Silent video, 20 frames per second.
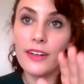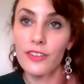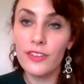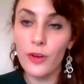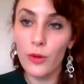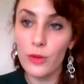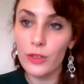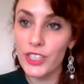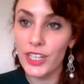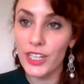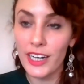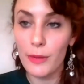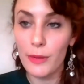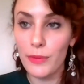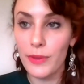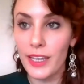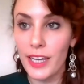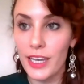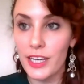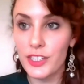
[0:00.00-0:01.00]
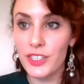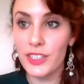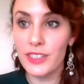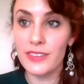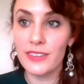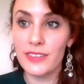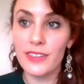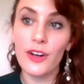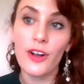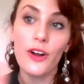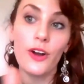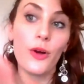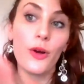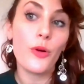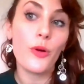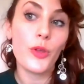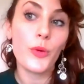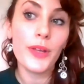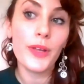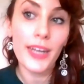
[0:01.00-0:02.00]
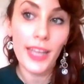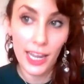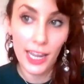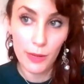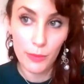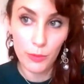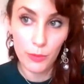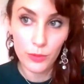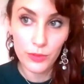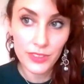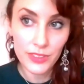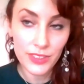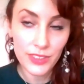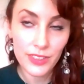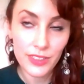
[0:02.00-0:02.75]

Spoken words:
Holochain applications that are Holo enabled.